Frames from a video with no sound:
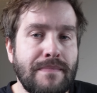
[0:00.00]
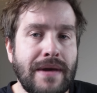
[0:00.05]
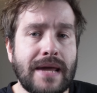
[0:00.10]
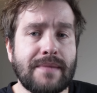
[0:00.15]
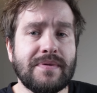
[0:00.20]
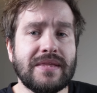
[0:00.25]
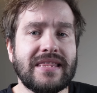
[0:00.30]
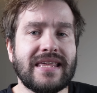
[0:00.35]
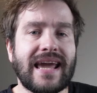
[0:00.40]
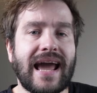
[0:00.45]

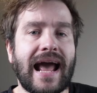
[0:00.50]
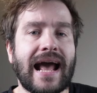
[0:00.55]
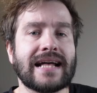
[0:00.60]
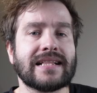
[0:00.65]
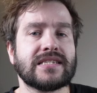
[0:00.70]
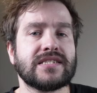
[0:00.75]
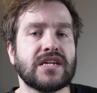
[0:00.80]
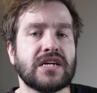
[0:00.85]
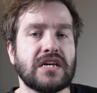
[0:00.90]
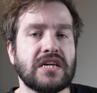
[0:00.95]
maybe the
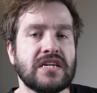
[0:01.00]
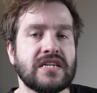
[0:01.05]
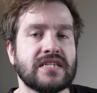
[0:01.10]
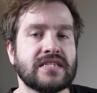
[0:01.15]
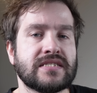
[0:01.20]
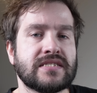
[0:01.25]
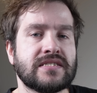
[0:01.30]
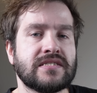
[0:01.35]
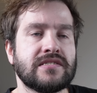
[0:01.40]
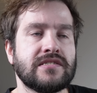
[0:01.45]
answer
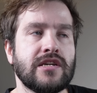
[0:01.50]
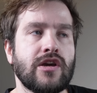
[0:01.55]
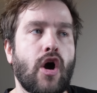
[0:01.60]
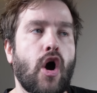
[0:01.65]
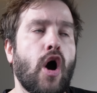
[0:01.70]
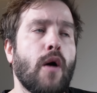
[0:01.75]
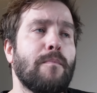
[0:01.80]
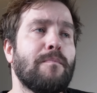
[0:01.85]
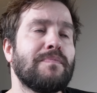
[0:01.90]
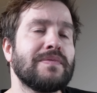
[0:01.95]
is the
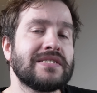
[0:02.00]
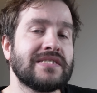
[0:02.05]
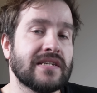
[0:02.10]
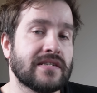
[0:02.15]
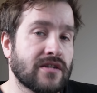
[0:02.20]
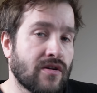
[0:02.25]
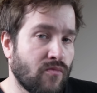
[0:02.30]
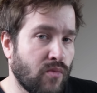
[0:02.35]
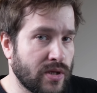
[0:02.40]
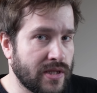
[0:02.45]

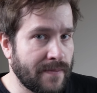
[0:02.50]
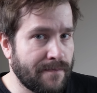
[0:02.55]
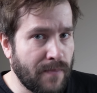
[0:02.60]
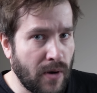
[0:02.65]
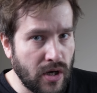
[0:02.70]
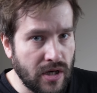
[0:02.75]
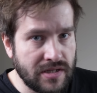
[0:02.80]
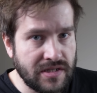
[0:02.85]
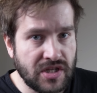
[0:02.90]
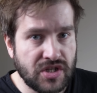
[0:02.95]
opposite of what the
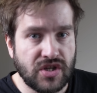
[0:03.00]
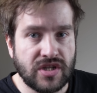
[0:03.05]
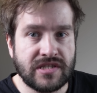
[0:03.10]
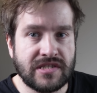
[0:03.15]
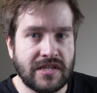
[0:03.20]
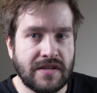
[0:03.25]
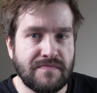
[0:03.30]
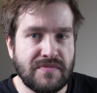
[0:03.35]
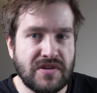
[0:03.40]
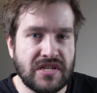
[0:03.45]
politicians
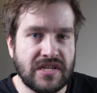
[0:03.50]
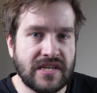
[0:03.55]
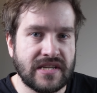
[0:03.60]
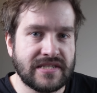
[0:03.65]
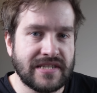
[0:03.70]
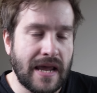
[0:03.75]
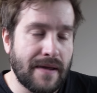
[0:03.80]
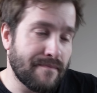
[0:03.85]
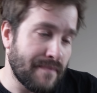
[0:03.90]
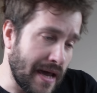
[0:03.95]
and the media
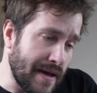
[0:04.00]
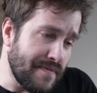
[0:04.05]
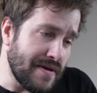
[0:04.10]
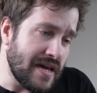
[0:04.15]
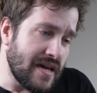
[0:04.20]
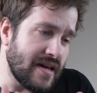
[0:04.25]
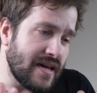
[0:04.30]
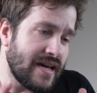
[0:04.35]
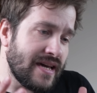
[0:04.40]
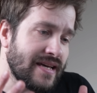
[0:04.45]
say. Maybe
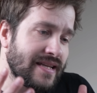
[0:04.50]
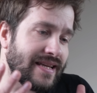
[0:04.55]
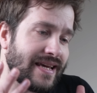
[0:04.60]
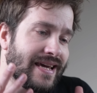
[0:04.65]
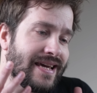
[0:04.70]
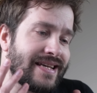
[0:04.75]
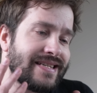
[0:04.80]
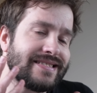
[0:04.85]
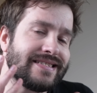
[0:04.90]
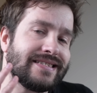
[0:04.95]
it
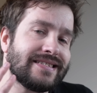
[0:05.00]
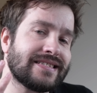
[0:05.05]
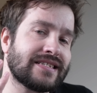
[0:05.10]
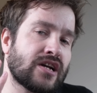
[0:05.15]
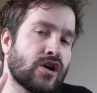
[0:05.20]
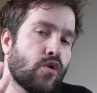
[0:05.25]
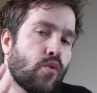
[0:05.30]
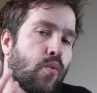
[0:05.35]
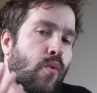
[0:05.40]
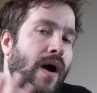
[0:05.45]

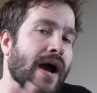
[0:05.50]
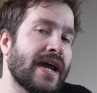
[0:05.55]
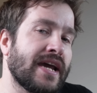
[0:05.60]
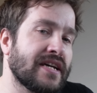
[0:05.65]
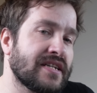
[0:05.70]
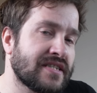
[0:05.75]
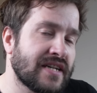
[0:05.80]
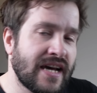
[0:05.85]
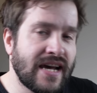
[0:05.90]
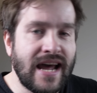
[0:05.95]
isn't
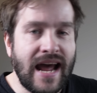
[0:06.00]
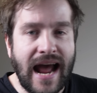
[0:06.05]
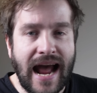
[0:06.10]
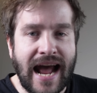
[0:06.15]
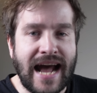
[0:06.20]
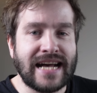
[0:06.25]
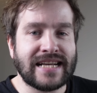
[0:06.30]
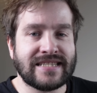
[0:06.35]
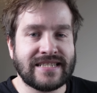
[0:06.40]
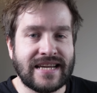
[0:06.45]
quiet
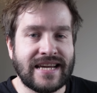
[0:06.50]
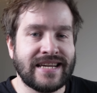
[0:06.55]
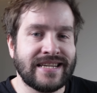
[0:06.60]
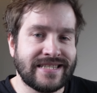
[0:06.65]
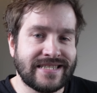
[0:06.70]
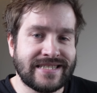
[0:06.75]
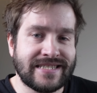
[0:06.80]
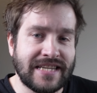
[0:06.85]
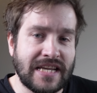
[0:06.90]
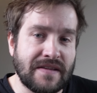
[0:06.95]
as
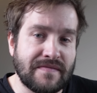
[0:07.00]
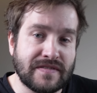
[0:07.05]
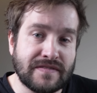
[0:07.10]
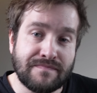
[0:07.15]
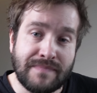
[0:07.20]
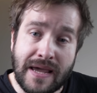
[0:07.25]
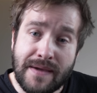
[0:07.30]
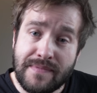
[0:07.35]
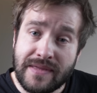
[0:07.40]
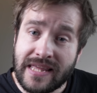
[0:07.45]
it seems.
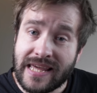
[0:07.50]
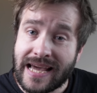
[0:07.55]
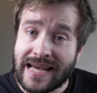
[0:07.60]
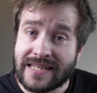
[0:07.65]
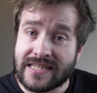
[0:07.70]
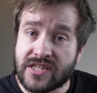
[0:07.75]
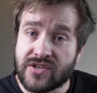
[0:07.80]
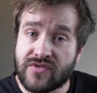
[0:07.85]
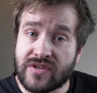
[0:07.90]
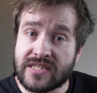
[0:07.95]
Maybe the
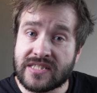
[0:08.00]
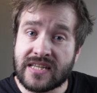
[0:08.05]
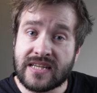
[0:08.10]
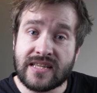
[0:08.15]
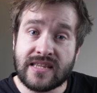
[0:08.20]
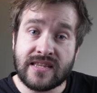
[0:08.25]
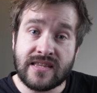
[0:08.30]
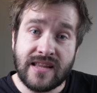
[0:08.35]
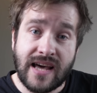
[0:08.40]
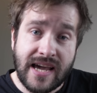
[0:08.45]
answer is
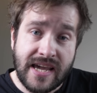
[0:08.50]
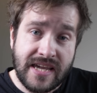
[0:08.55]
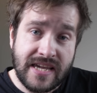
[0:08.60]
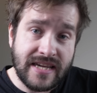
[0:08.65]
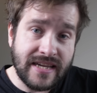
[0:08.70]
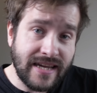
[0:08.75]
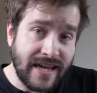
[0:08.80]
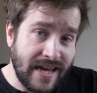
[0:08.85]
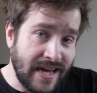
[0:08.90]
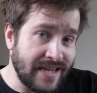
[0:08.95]

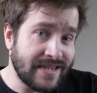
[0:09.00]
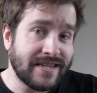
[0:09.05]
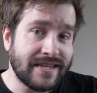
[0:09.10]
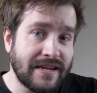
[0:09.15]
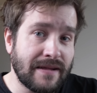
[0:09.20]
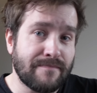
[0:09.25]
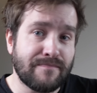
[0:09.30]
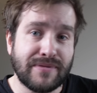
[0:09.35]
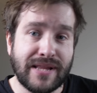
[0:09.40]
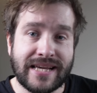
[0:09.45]
lying
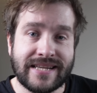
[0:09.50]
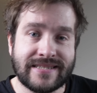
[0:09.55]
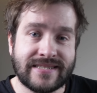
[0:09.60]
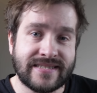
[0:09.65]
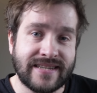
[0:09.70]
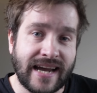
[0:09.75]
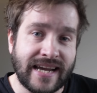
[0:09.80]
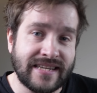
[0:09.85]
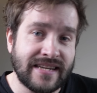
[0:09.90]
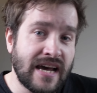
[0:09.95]
hidden in plain
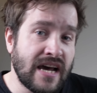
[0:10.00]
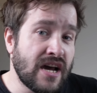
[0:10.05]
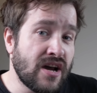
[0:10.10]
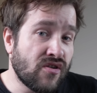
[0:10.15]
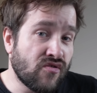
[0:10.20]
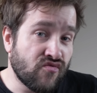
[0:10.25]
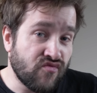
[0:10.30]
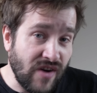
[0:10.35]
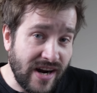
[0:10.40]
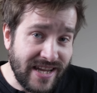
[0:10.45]
sight
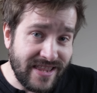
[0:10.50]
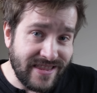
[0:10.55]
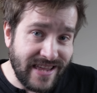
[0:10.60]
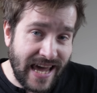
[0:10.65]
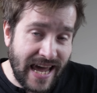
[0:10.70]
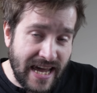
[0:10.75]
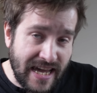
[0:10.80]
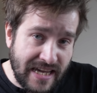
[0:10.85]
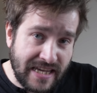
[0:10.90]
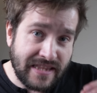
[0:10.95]
right
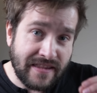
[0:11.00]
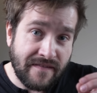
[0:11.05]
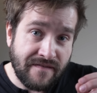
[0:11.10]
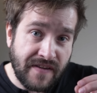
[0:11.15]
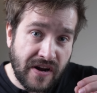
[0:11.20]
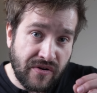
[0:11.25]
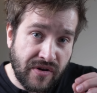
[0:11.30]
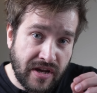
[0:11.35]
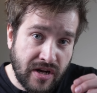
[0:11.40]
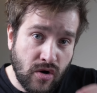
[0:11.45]
there in the
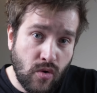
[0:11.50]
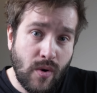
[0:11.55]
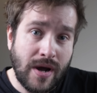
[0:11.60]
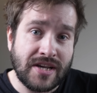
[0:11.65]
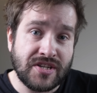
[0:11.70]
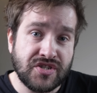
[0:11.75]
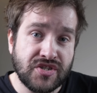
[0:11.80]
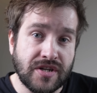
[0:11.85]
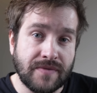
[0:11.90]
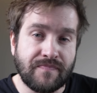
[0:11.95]
very
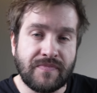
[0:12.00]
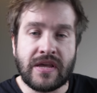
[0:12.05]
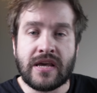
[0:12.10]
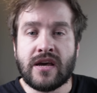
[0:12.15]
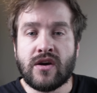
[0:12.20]
question.